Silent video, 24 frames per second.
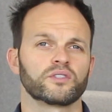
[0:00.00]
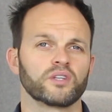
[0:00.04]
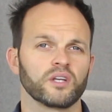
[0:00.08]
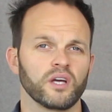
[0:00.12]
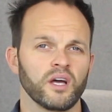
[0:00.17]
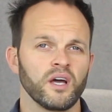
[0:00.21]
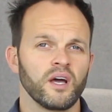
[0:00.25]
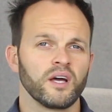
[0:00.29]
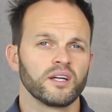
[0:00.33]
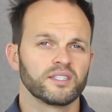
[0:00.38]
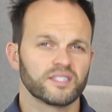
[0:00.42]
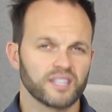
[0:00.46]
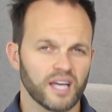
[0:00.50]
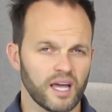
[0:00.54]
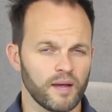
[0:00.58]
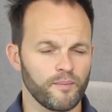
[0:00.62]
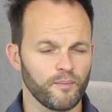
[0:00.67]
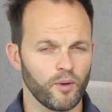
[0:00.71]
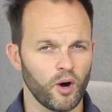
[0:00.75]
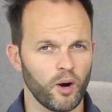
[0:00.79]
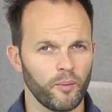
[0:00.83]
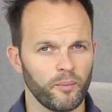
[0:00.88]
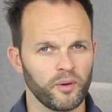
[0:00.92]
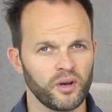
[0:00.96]
to take
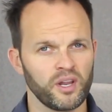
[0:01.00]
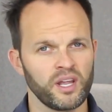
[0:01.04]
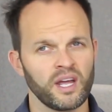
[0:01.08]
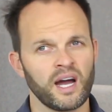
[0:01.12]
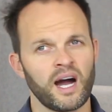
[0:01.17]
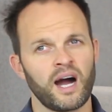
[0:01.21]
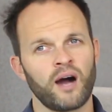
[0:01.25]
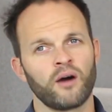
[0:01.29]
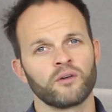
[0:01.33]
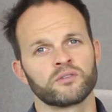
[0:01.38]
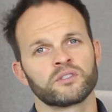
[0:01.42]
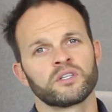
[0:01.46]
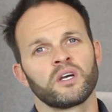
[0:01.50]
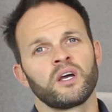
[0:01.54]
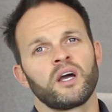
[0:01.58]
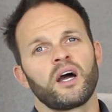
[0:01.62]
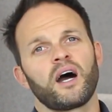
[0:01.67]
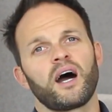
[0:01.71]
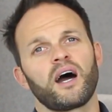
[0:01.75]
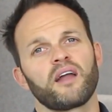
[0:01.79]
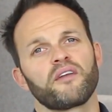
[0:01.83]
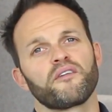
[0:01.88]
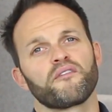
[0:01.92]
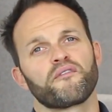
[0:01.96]
more money out
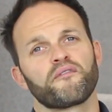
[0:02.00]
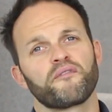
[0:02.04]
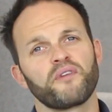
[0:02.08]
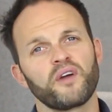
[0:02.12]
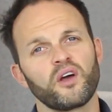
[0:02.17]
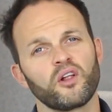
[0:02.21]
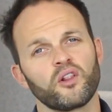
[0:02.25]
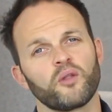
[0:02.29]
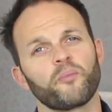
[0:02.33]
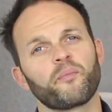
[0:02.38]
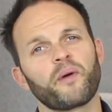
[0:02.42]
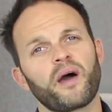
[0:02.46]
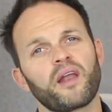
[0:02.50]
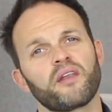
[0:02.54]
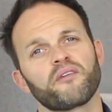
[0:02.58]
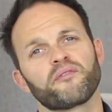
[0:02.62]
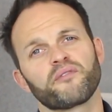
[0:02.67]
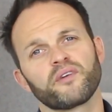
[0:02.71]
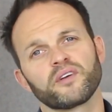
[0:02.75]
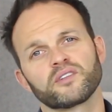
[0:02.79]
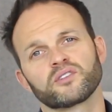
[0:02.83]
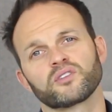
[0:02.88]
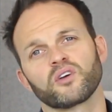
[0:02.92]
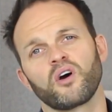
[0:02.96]
and feel the
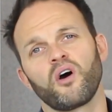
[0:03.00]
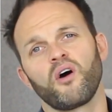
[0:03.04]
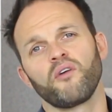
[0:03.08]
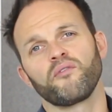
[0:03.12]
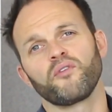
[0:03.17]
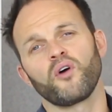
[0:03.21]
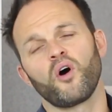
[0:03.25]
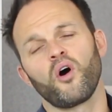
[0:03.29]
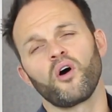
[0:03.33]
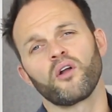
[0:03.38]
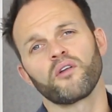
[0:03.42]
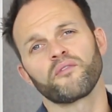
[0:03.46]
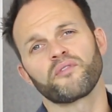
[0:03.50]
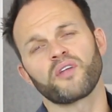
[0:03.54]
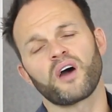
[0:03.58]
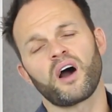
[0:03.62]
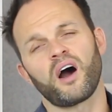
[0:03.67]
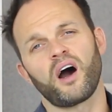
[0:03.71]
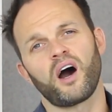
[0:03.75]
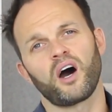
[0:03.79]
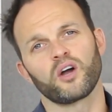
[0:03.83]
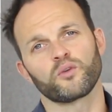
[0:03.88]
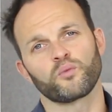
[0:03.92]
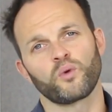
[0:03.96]
benefits of all of the
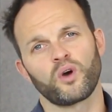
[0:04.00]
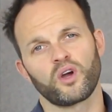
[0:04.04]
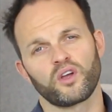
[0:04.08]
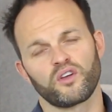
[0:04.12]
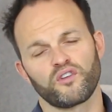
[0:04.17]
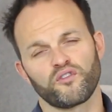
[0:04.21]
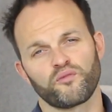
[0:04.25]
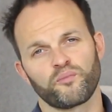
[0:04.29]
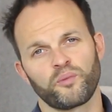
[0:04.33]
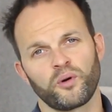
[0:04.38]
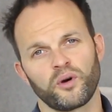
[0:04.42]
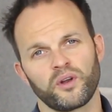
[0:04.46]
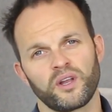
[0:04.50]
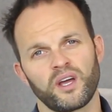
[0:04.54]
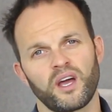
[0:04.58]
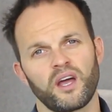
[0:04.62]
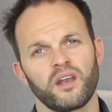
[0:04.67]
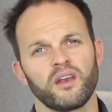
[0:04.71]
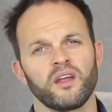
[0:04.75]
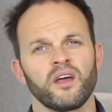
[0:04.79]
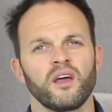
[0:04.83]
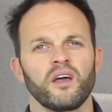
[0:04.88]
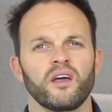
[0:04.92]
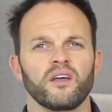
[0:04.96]
hard work you've put
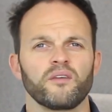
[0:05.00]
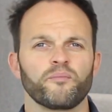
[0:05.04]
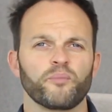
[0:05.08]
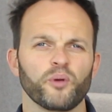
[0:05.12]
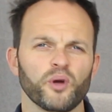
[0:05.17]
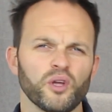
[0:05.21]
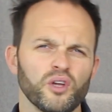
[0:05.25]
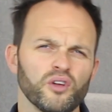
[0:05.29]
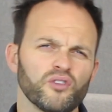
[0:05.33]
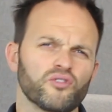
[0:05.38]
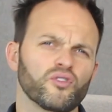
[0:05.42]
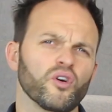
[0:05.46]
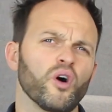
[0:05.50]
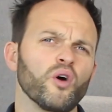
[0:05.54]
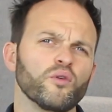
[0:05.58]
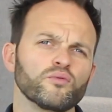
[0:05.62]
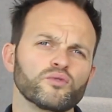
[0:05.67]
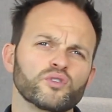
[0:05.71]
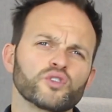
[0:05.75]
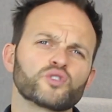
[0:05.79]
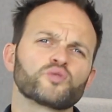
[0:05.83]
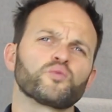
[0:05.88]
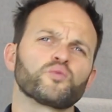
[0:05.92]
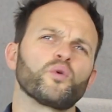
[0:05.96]
in, but you don't
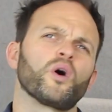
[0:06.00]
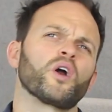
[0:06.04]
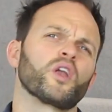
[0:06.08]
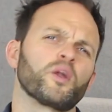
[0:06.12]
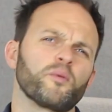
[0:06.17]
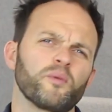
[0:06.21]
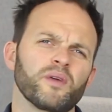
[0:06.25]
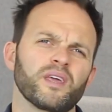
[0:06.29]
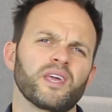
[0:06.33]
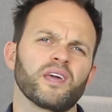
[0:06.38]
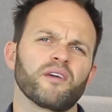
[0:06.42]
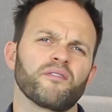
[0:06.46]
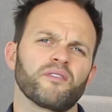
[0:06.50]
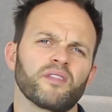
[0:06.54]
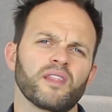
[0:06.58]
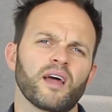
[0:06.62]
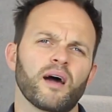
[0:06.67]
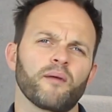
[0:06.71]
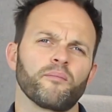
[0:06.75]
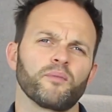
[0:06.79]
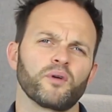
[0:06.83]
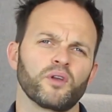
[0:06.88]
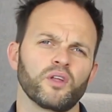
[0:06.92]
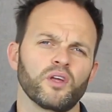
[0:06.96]
just want to be giving
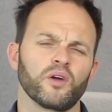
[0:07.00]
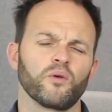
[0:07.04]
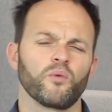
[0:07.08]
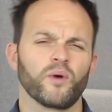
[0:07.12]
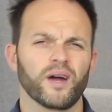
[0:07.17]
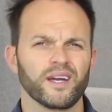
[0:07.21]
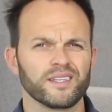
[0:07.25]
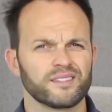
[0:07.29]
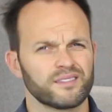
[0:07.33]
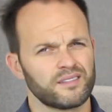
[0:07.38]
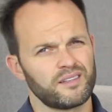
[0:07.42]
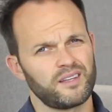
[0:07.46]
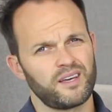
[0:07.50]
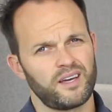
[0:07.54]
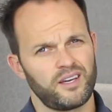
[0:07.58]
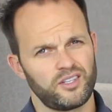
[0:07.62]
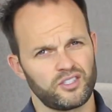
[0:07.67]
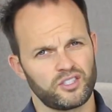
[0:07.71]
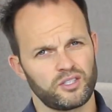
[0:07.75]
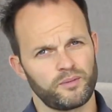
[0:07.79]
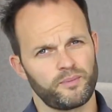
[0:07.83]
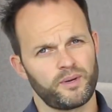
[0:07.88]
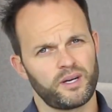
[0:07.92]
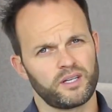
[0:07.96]
that money away to the
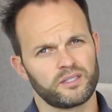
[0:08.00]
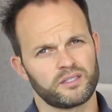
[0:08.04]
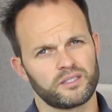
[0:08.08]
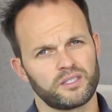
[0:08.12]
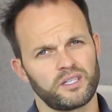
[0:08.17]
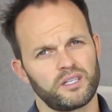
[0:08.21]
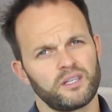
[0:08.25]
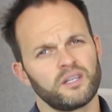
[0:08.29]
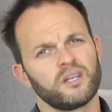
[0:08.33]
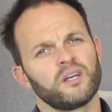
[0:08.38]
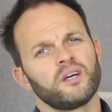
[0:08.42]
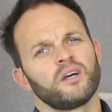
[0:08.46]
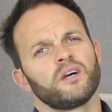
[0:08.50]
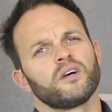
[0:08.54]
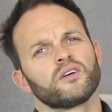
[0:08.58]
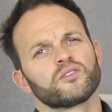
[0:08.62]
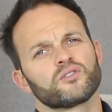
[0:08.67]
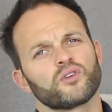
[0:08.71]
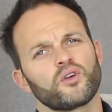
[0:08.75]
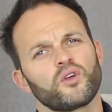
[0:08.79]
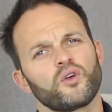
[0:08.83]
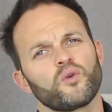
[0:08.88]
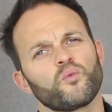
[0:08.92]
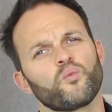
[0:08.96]
HMRC. So
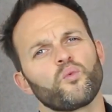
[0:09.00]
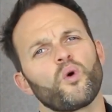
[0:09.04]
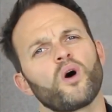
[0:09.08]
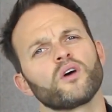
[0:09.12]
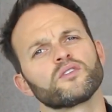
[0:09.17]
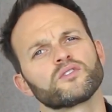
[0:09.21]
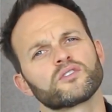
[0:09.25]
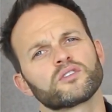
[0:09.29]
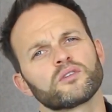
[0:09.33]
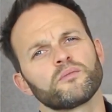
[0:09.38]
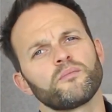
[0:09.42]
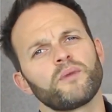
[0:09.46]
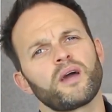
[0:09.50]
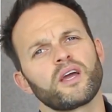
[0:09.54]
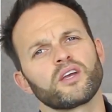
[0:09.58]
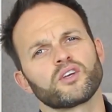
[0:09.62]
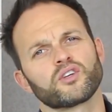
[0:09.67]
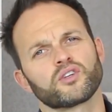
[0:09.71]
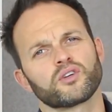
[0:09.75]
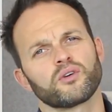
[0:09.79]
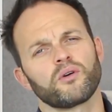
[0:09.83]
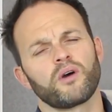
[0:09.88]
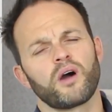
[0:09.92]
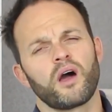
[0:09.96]
you want to make
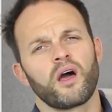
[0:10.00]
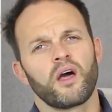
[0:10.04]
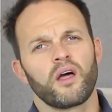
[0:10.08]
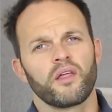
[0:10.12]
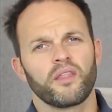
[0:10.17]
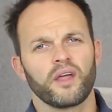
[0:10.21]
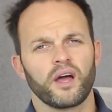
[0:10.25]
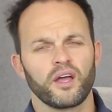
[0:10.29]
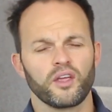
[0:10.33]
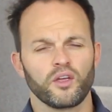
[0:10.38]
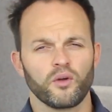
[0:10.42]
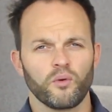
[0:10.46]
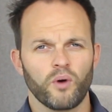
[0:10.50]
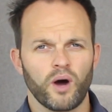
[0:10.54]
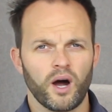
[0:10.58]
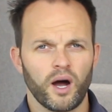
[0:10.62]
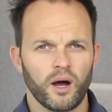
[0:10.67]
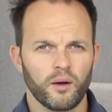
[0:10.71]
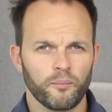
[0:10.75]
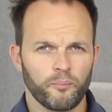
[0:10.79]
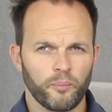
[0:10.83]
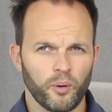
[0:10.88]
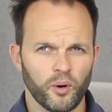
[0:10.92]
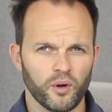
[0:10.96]
sure that you
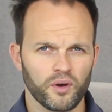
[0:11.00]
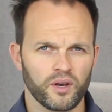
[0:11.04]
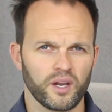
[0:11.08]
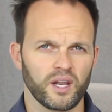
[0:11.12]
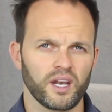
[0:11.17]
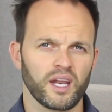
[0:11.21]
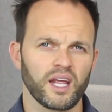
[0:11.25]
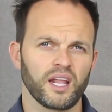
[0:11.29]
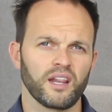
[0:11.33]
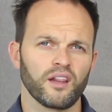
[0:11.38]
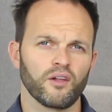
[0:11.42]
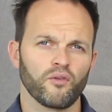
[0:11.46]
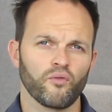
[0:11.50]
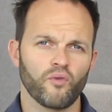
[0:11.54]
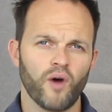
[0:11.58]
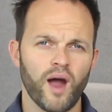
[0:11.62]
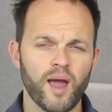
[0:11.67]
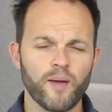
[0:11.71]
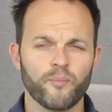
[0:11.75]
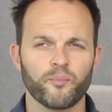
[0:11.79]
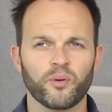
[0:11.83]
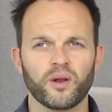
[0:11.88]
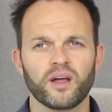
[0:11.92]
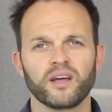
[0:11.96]
are putting it in the
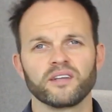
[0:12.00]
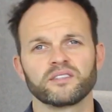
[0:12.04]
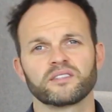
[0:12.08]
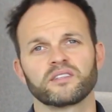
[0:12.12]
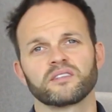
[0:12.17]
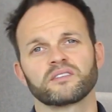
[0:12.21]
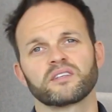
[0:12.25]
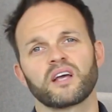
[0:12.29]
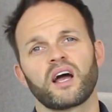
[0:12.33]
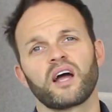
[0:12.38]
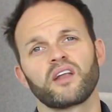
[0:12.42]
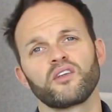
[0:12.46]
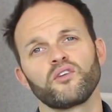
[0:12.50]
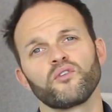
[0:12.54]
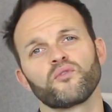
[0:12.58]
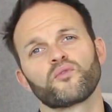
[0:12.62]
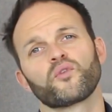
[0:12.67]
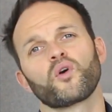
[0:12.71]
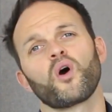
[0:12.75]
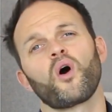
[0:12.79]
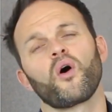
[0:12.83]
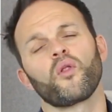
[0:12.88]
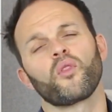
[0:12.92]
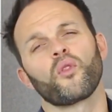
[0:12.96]
right places and you've
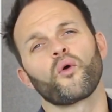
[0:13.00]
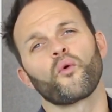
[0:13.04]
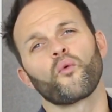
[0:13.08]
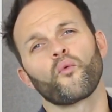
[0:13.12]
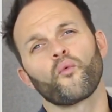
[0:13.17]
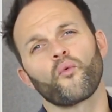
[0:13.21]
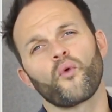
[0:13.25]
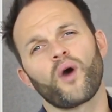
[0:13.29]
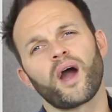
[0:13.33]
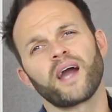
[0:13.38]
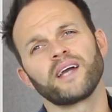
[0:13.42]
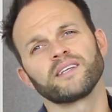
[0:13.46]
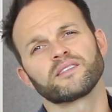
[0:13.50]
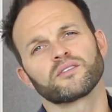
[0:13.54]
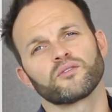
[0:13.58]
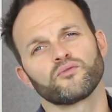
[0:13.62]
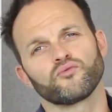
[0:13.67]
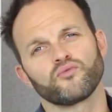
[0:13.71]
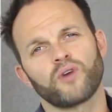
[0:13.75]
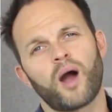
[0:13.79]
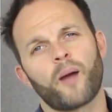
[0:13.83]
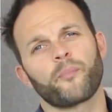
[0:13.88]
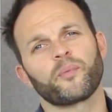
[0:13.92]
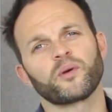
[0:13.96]
got the right
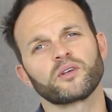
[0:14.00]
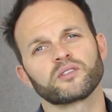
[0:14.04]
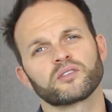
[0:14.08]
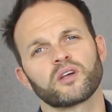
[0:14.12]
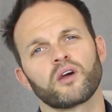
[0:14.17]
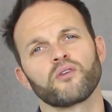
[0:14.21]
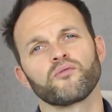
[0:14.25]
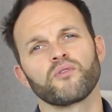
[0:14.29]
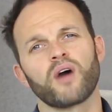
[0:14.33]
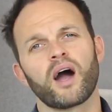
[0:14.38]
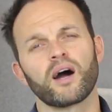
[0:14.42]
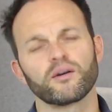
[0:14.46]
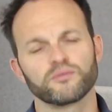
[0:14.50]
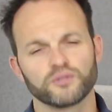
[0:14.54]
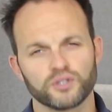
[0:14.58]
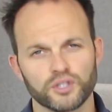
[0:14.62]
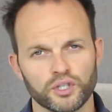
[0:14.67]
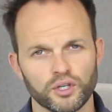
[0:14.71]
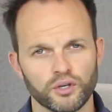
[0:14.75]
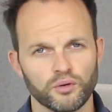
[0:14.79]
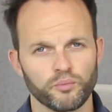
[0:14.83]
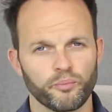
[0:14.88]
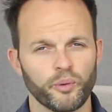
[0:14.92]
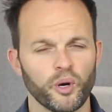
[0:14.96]
wrappers around
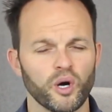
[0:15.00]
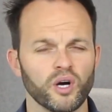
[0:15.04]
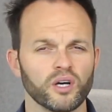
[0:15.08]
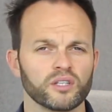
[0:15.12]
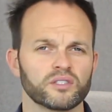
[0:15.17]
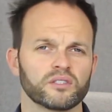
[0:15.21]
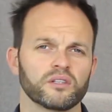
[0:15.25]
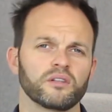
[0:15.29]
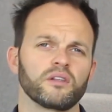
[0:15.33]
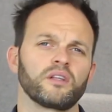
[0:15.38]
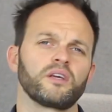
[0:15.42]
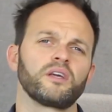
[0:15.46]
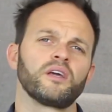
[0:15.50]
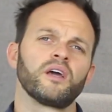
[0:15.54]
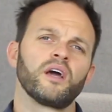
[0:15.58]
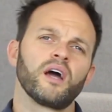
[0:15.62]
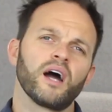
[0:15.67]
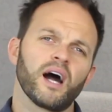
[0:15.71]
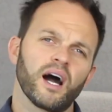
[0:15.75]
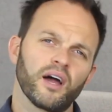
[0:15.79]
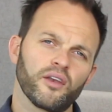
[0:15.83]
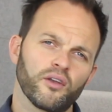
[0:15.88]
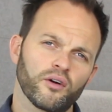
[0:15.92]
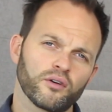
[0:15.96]
you personally
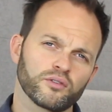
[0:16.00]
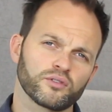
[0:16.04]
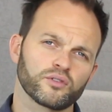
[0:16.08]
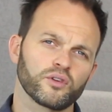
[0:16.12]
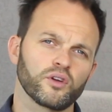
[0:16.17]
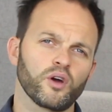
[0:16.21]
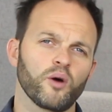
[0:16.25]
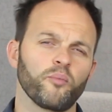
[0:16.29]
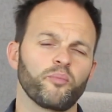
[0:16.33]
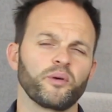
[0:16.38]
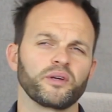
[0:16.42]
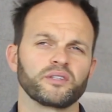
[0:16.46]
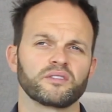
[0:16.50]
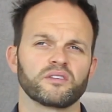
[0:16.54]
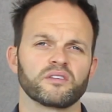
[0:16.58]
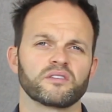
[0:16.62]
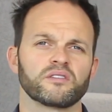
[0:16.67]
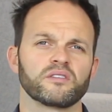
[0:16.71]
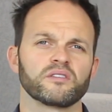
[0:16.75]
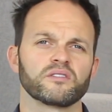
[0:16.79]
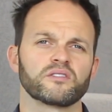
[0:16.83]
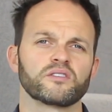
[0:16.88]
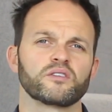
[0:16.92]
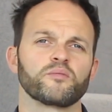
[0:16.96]
and also your
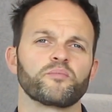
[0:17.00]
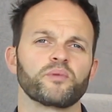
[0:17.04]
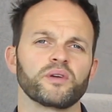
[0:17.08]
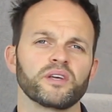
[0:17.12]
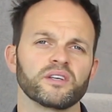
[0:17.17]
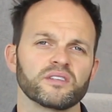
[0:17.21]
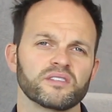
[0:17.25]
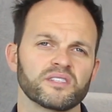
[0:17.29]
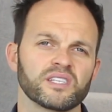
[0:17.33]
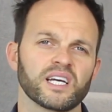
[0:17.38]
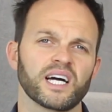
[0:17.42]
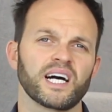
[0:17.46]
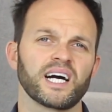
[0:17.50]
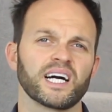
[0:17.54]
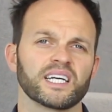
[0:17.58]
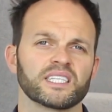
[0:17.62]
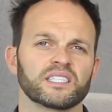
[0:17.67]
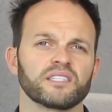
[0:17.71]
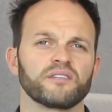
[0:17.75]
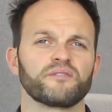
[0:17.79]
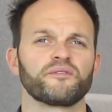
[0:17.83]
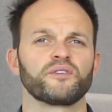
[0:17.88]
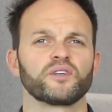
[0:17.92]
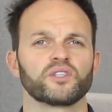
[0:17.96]
businesses to be as tax
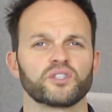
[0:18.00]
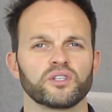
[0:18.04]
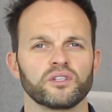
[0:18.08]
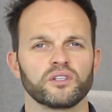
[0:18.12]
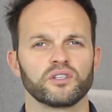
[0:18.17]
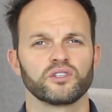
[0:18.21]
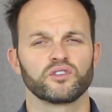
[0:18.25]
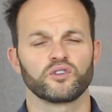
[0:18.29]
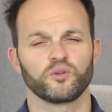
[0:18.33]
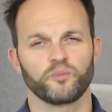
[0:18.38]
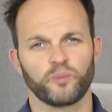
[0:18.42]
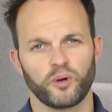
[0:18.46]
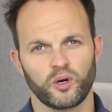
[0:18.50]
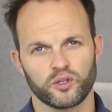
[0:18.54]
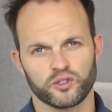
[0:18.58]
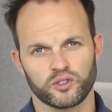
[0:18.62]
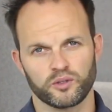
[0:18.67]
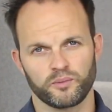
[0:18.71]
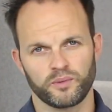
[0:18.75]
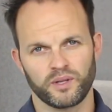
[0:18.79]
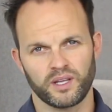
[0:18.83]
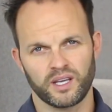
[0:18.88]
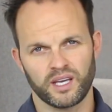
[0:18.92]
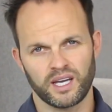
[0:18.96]
efficient as you
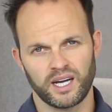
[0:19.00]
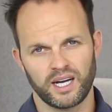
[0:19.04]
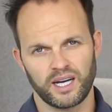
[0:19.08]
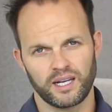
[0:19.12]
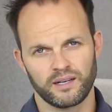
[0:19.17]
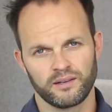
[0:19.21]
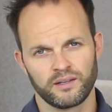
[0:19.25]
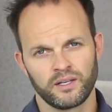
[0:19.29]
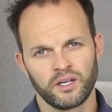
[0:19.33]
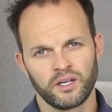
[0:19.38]
possibly can.